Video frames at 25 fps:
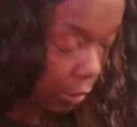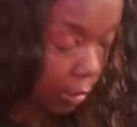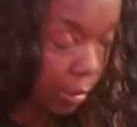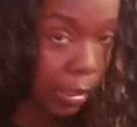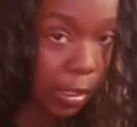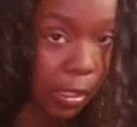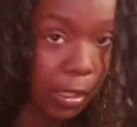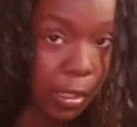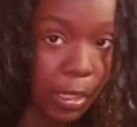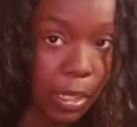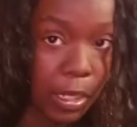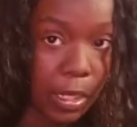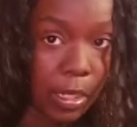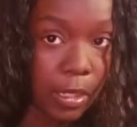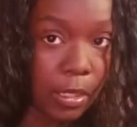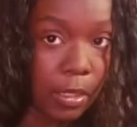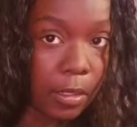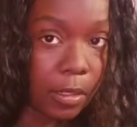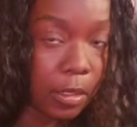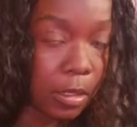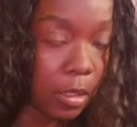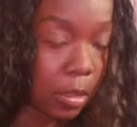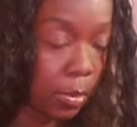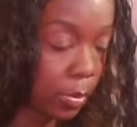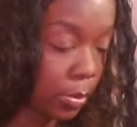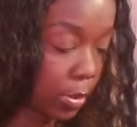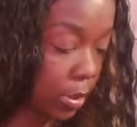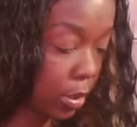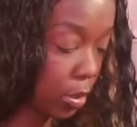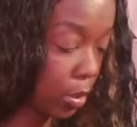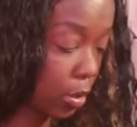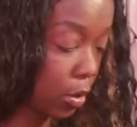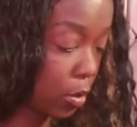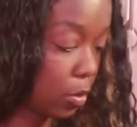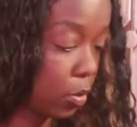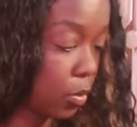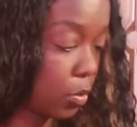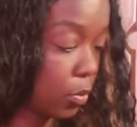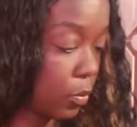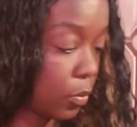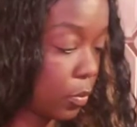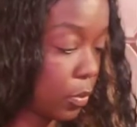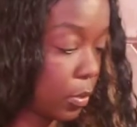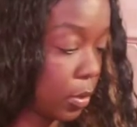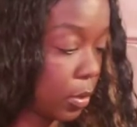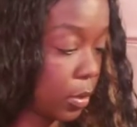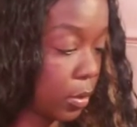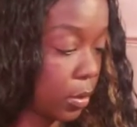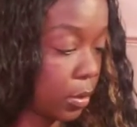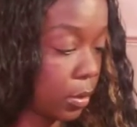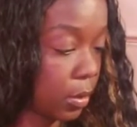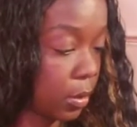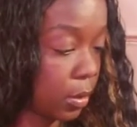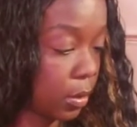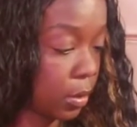Then I got a couple of gold ones.